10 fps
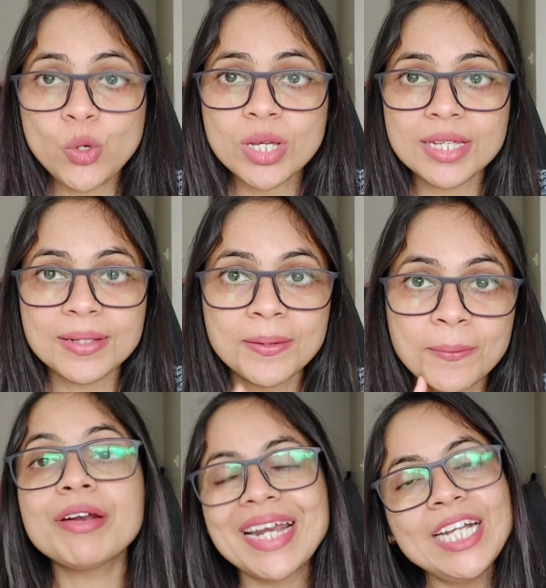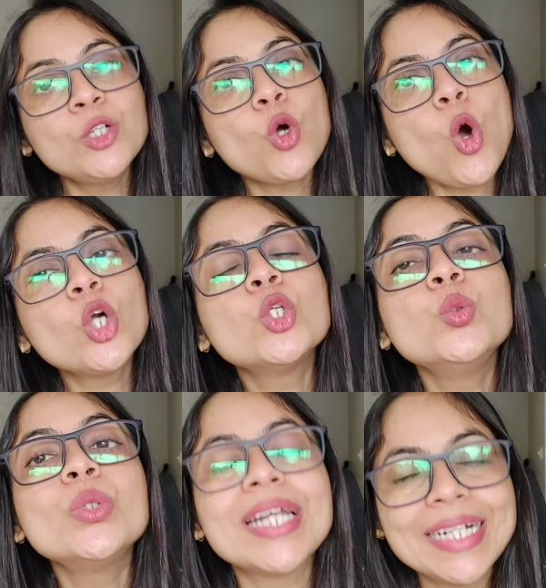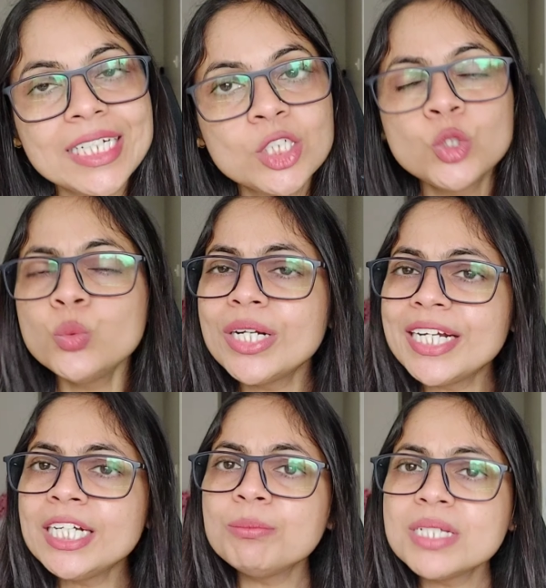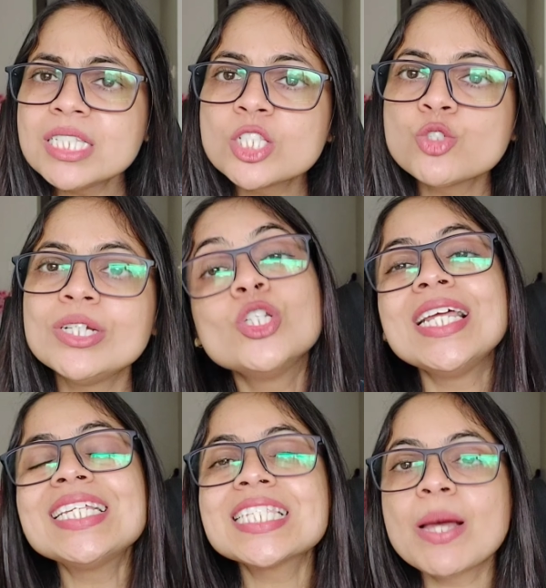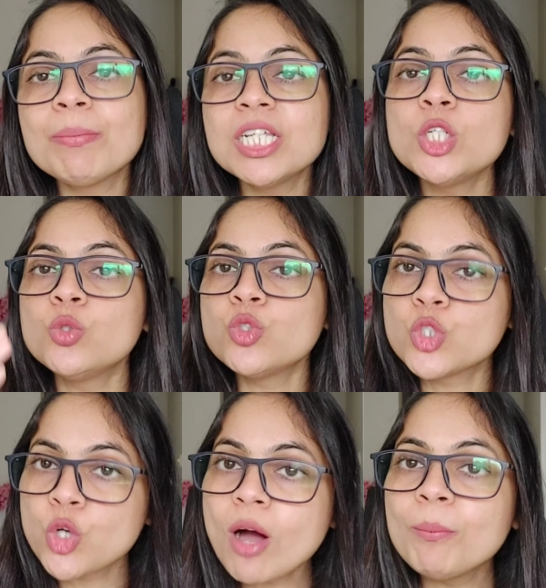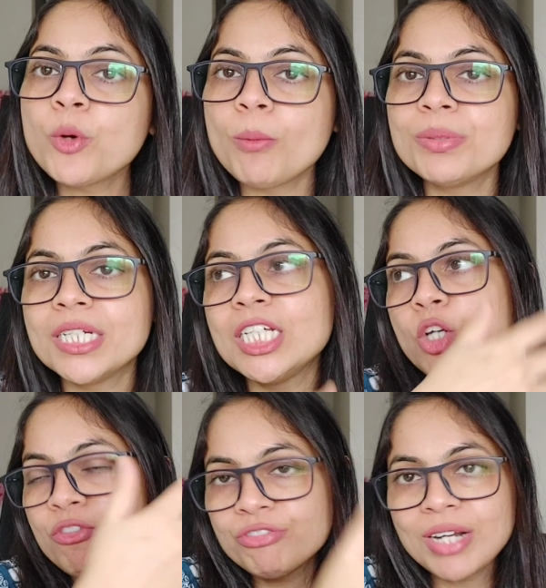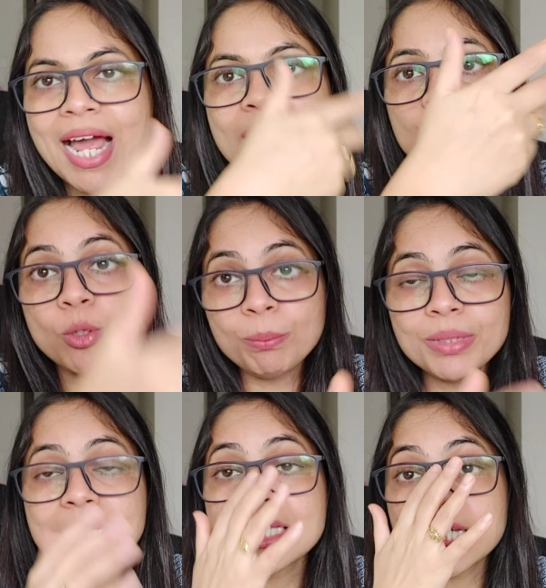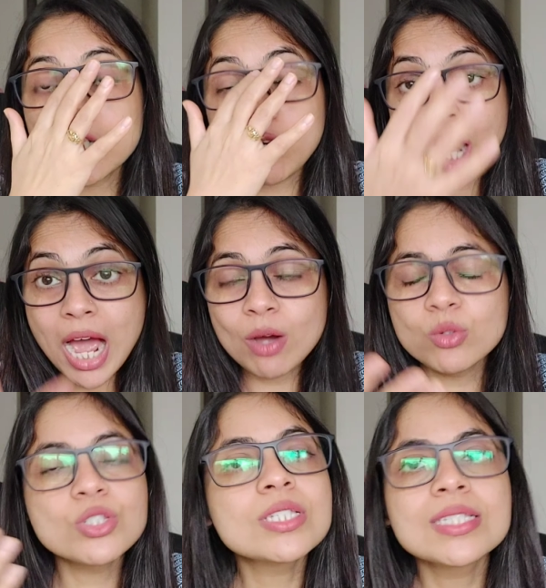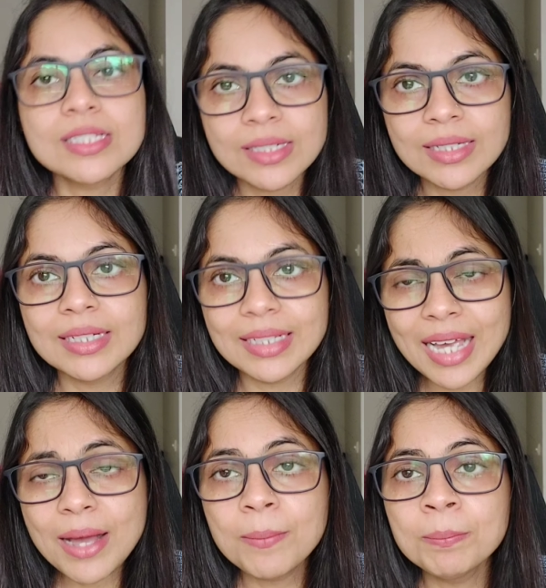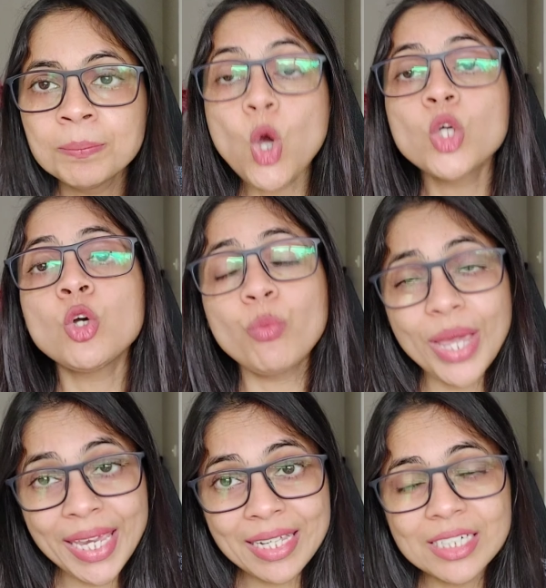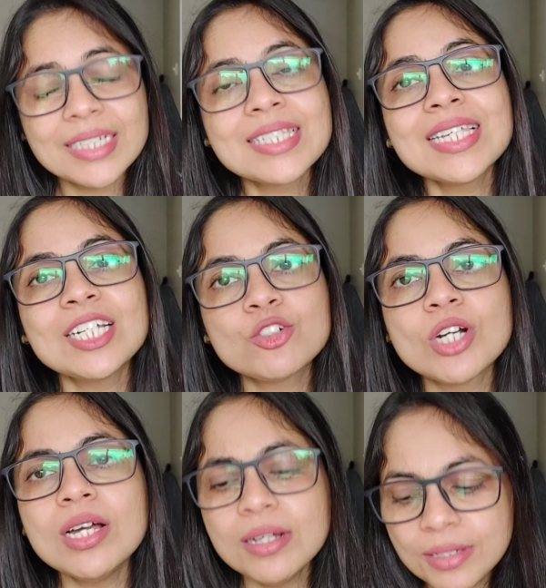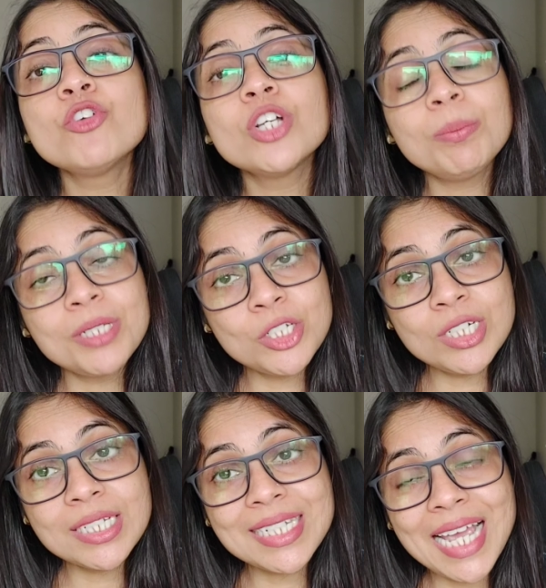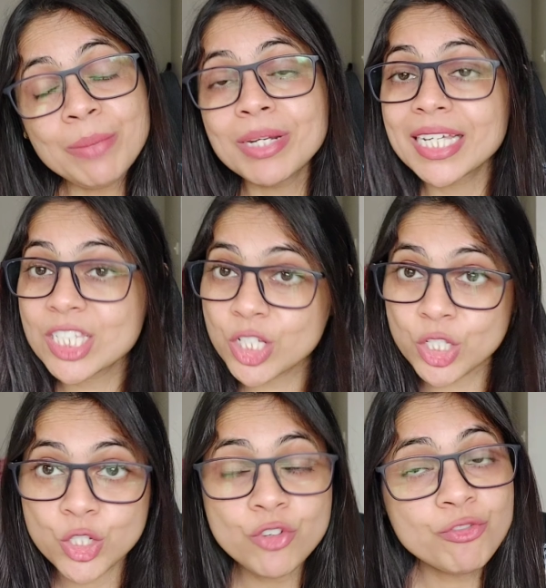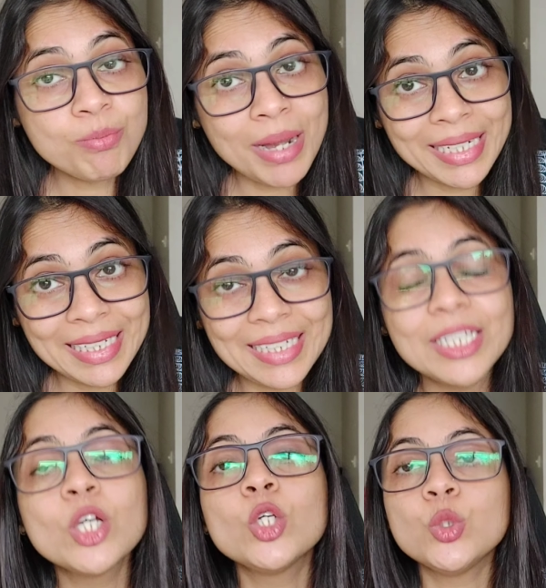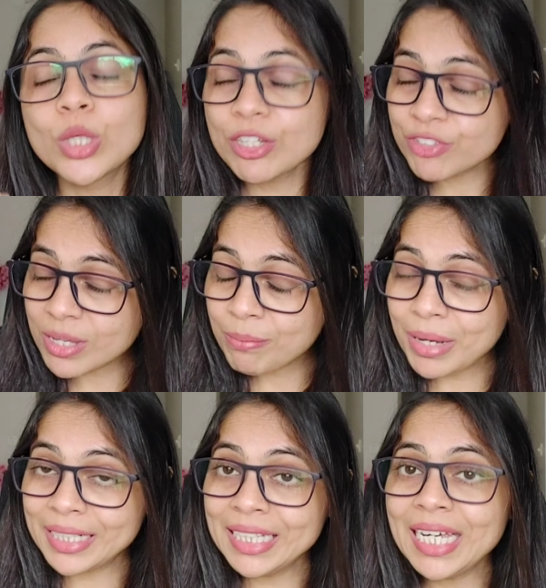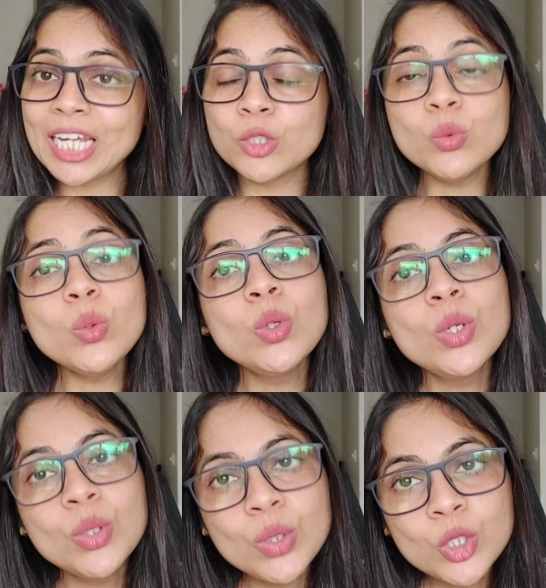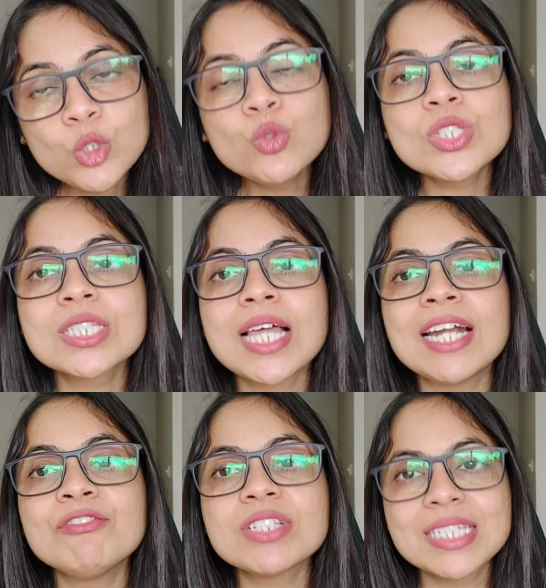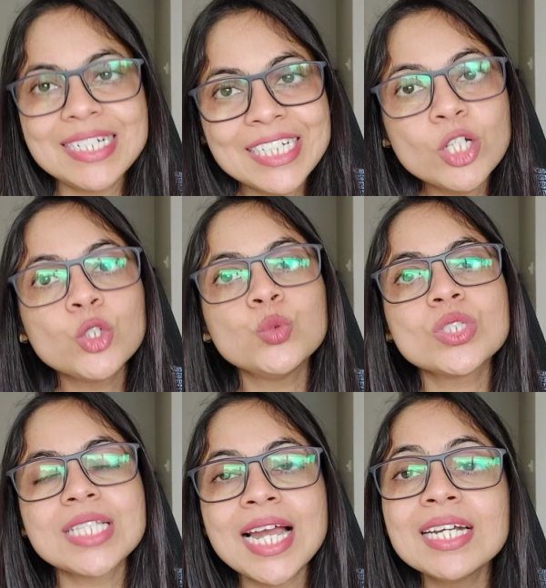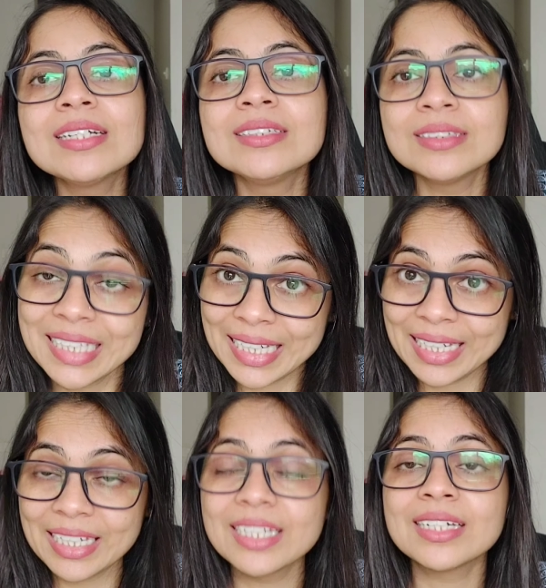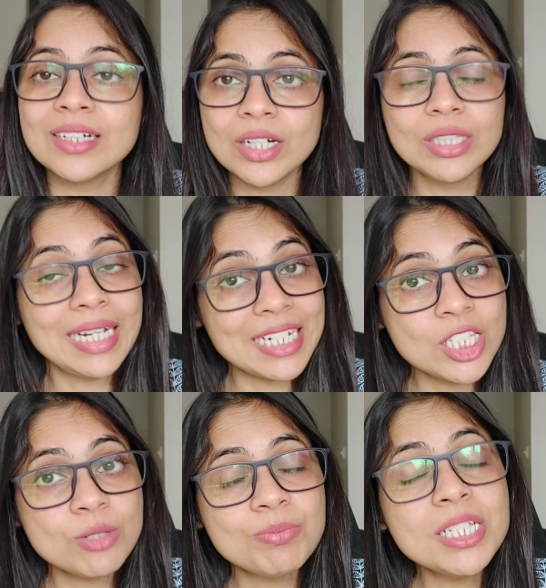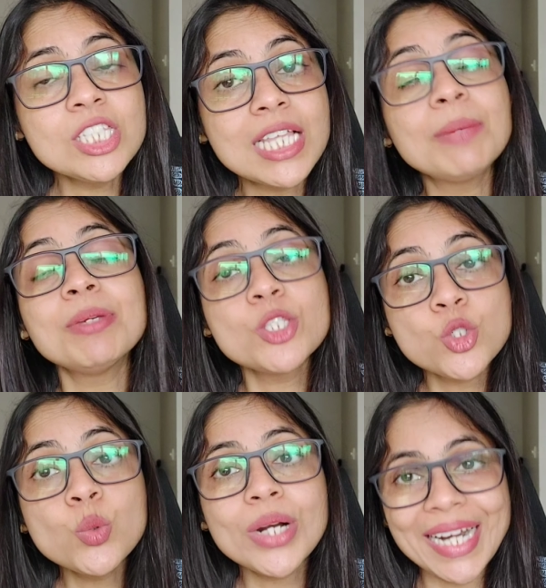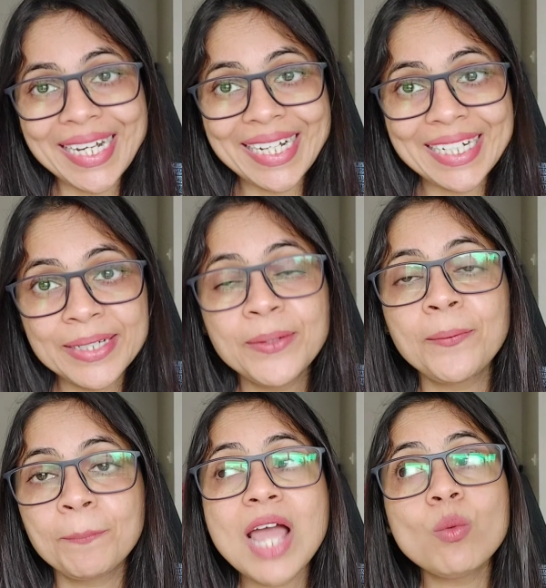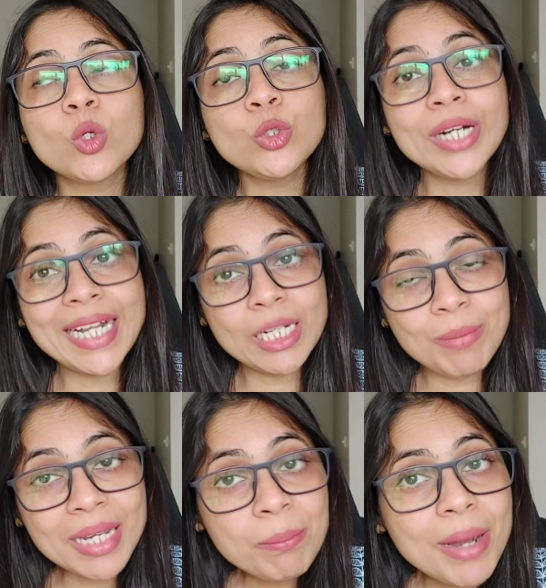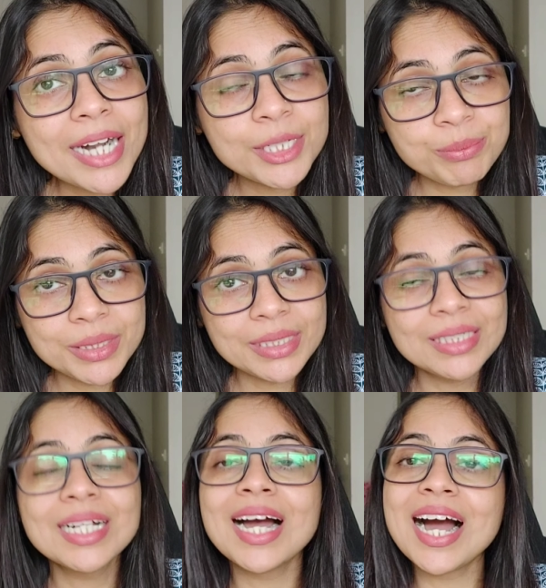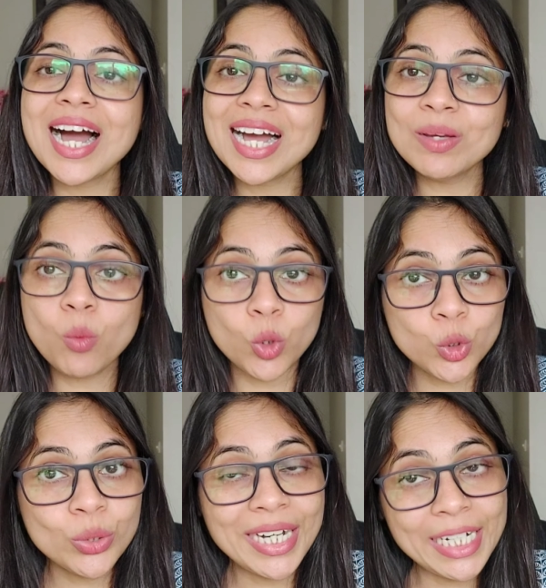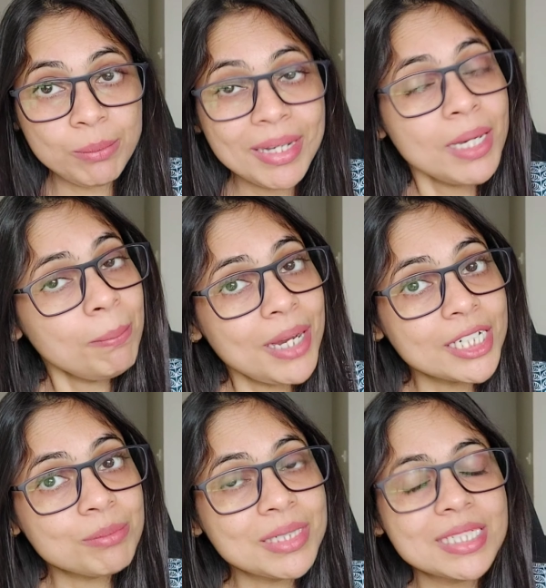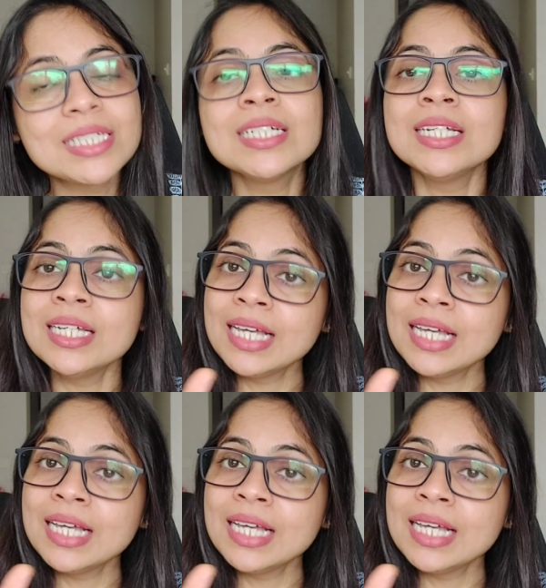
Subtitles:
Okay, rent or to rent. To rent means to let somebody use your property, your flat, your building, your house, or your vehicle, etc. for a particular time in exchange of money. You give some money and you use that facility or use that thing. That means to rent. I want to rent my apartment. I want to rent my apartment.